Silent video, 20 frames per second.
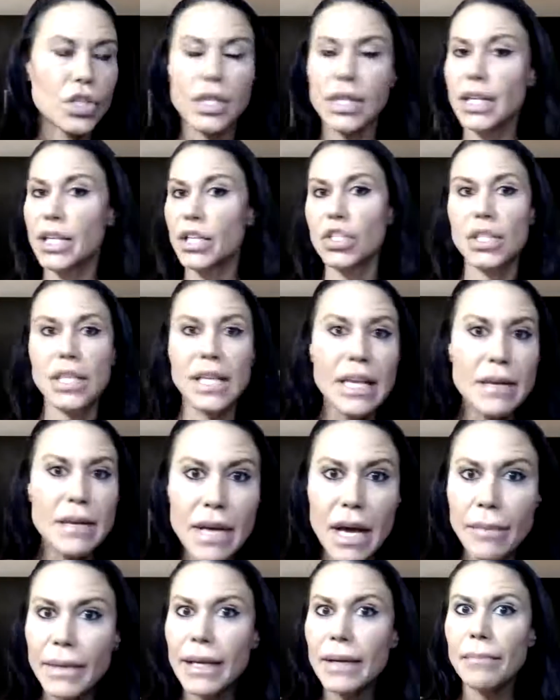they just keep
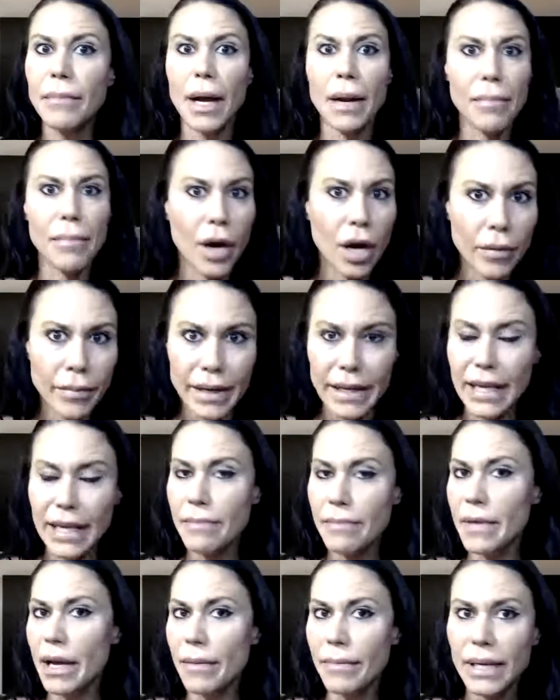coming in my apartment,
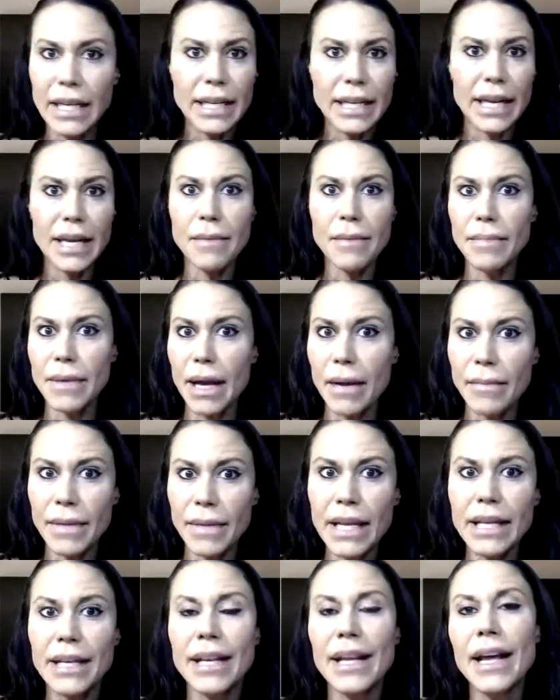keep coming in, keep coming
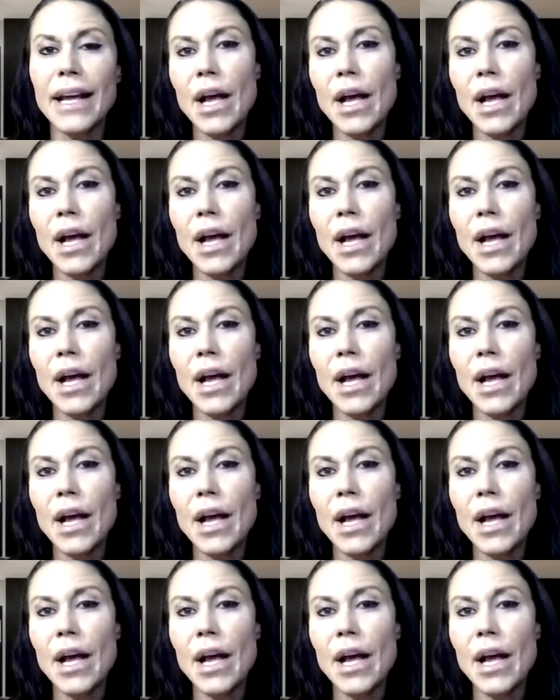in.